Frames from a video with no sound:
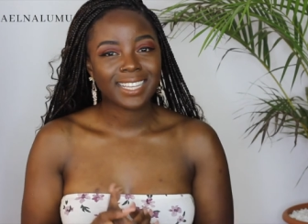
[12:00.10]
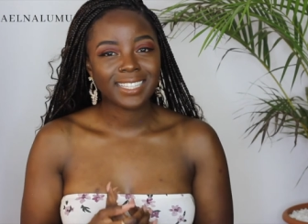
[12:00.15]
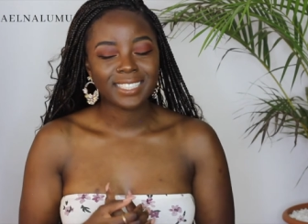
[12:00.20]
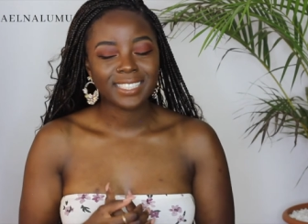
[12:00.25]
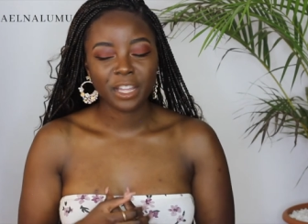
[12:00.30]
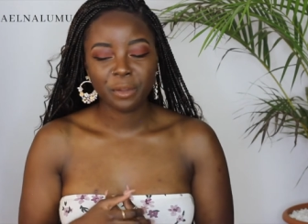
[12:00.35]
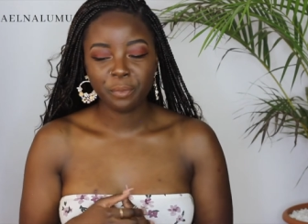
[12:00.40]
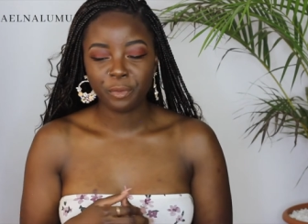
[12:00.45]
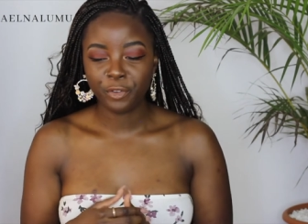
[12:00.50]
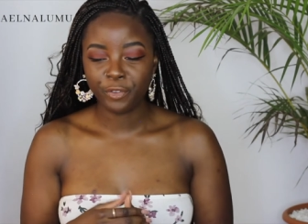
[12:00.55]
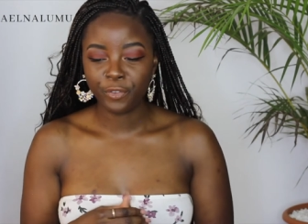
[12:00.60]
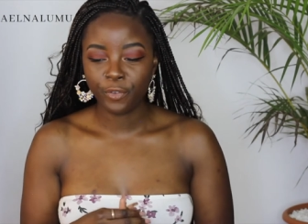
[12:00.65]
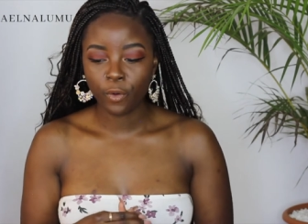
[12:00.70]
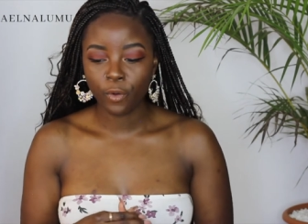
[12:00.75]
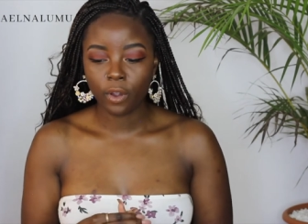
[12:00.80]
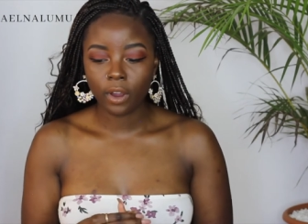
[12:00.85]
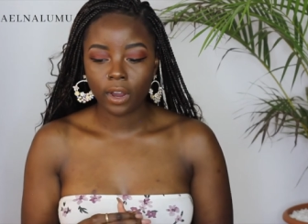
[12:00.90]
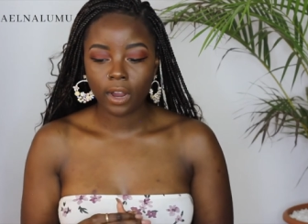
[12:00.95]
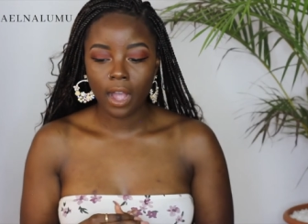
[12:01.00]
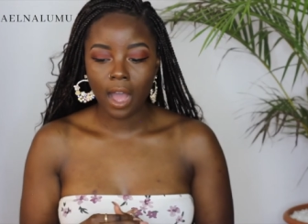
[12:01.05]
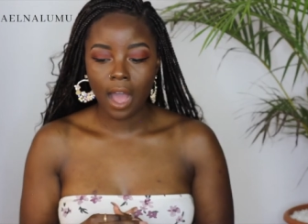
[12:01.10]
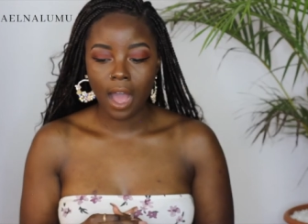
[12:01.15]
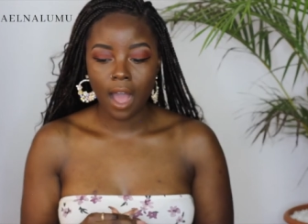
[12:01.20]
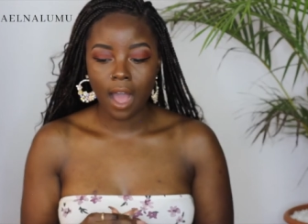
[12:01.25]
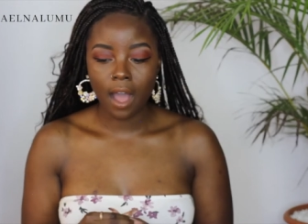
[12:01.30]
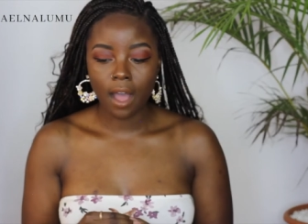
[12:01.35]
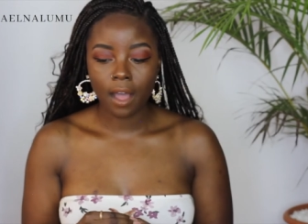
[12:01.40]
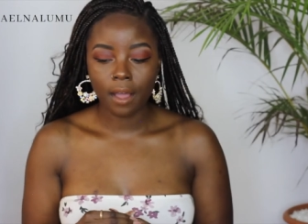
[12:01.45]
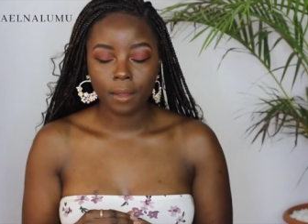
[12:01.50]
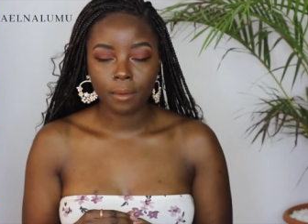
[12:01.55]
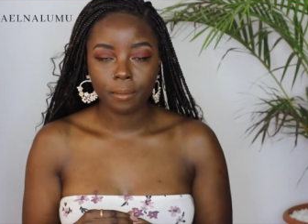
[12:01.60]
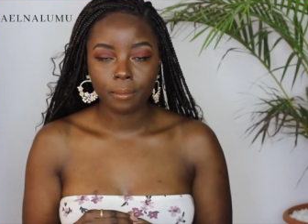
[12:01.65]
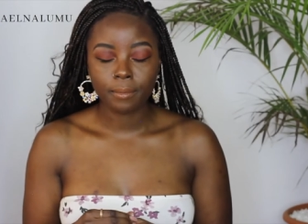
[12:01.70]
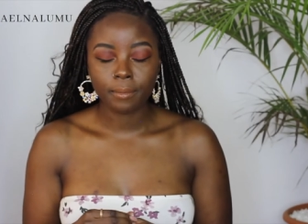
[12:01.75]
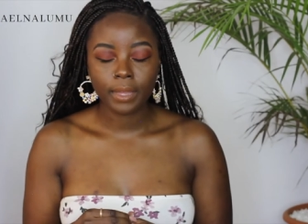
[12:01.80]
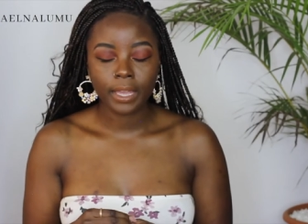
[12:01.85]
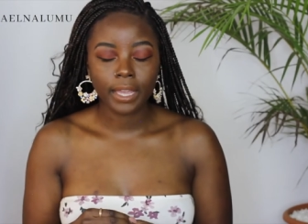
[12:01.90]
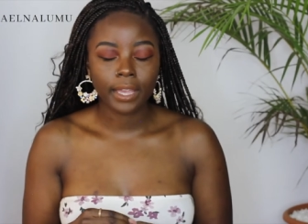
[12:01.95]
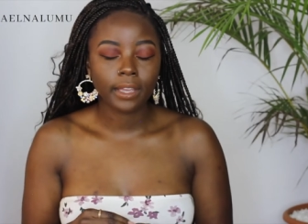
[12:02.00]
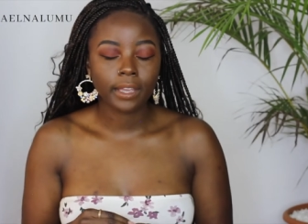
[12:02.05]
I said before,
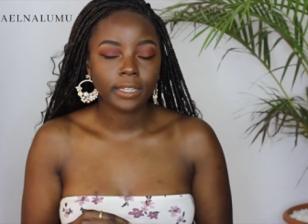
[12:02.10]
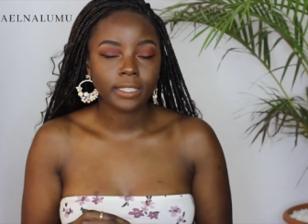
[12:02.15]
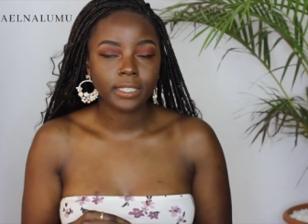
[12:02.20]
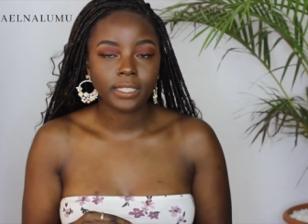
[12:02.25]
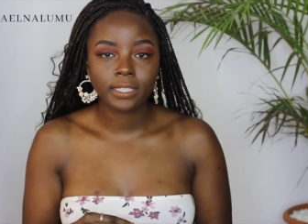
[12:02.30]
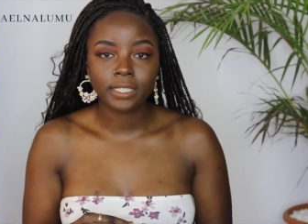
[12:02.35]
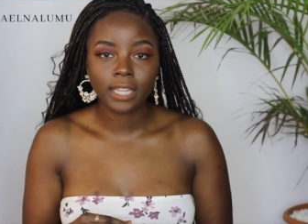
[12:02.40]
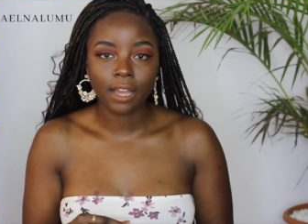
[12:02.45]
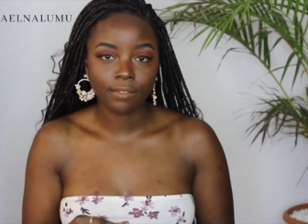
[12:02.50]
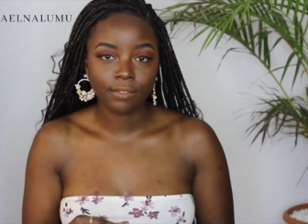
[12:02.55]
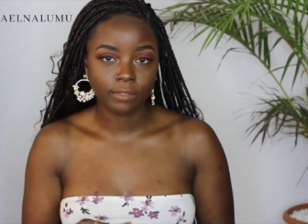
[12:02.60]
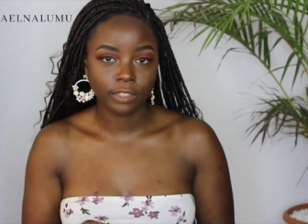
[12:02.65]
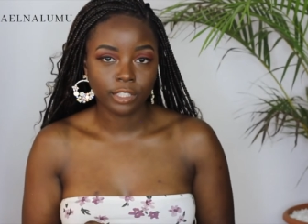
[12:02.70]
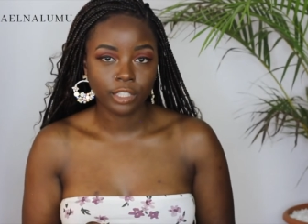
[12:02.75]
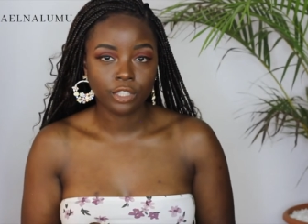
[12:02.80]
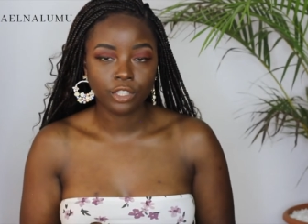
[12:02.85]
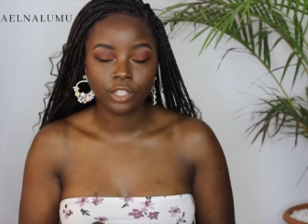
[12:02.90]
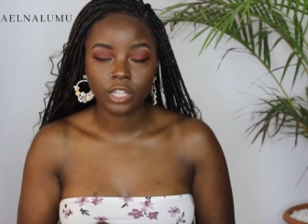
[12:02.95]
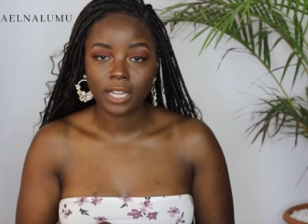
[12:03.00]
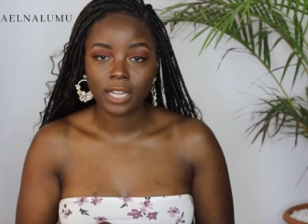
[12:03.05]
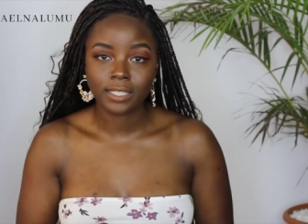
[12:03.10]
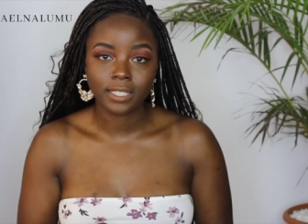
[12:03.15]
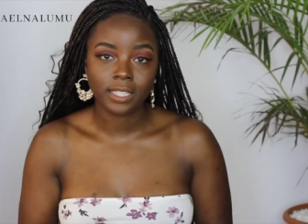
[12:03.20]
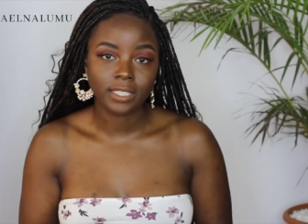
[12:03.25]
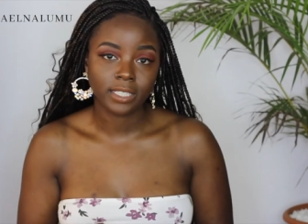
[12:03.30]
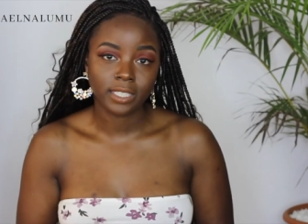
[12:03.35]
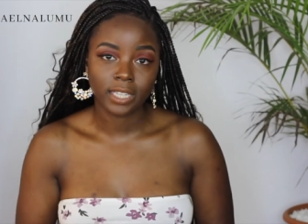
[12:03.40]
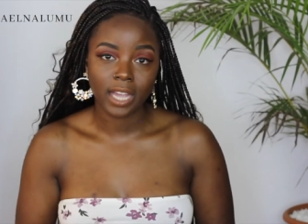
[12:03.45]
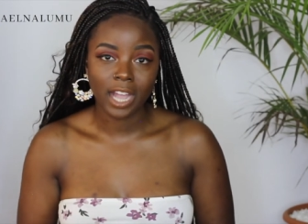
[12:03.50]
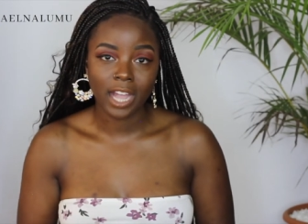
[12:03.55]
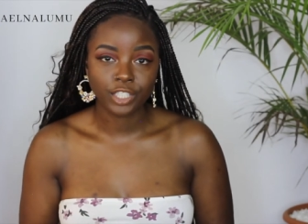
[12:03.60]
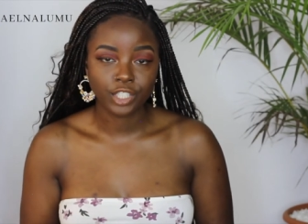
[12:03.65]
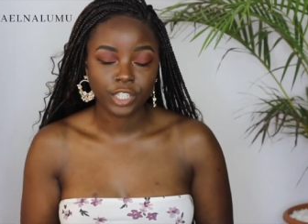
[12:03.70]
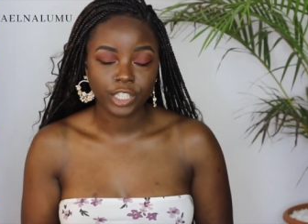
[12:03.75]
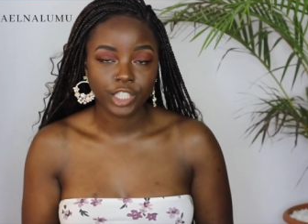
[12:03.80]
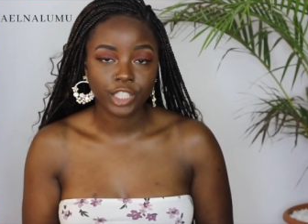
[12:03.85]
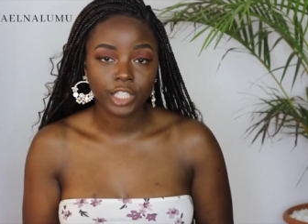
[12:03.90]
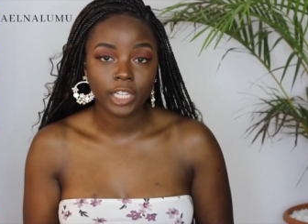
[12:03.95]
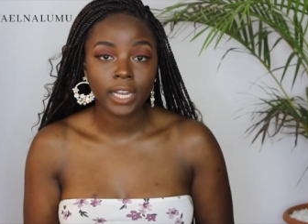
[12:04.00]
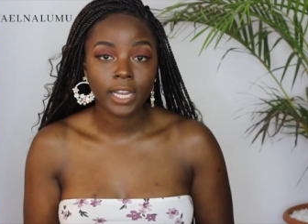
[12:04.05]
um, it's definitely stress and
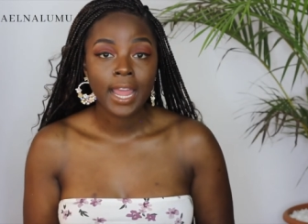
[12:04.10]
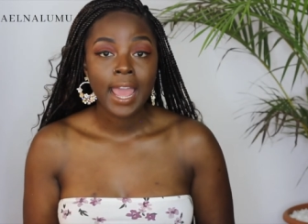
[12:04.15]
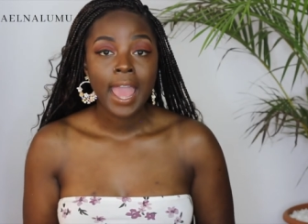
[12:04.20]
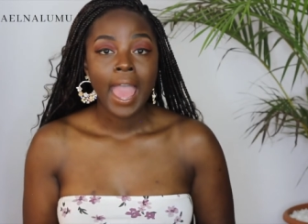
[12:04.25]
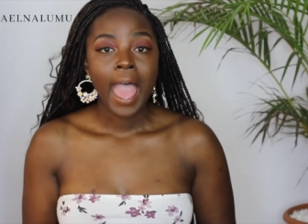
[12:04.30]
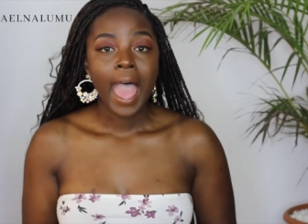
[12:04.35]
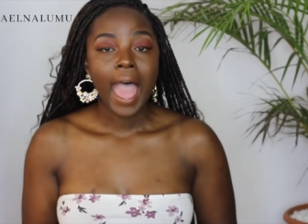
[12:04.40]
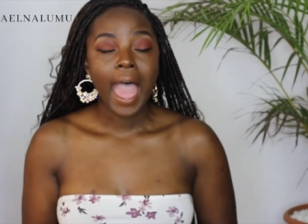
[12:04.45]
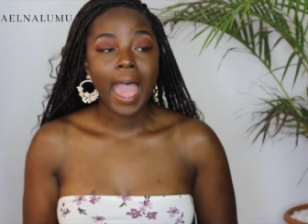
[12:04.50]
dehydration.